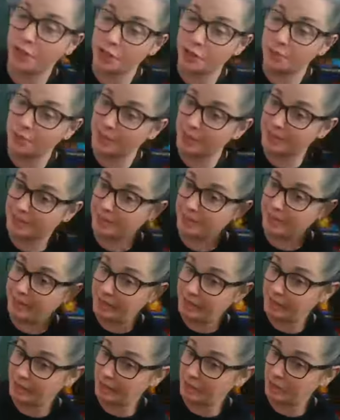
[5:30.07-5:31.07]
you play something
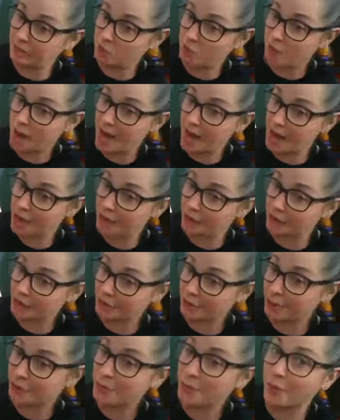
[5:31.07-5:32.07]
a little quieter
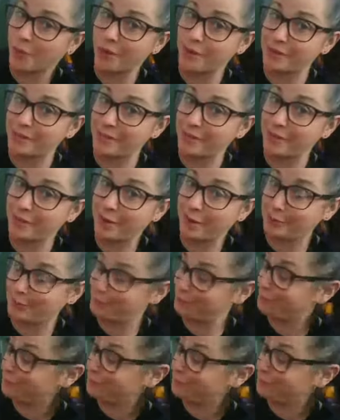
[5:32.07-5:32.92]
during quarantine, though.